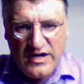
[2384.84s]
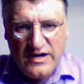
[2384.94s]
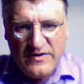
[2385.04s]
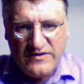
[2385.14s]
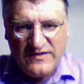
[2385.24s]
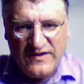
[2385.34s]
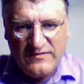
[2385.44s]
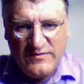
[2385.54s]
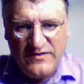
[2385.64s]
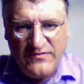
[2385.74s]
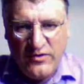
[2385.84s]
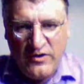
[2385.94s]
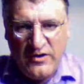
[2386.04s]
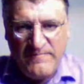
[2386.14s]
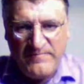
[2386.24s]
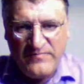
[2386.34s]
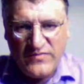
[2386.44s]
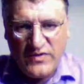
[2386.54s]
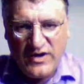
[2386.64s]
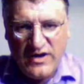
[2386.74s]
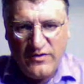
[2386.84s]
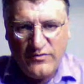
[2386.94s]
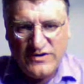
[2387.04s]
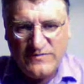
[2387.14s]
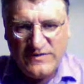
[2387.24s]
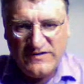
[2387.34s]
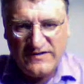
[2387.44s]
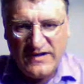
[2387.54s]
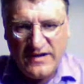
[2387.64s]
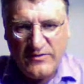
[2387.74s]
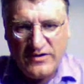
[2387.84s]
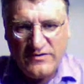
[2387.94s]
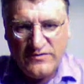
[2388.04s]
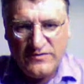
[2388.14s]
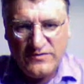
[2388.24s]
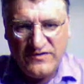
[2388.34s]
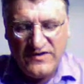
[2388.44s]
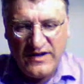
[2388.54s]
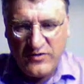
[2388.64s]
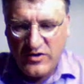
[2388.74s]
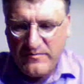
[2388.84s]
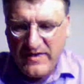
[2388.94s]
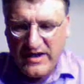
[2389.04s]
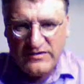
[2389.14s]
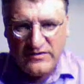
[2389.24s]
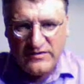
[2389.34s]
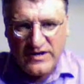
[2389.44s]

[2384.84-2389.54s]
elements as before, okay, which means that I'm going to use the same command.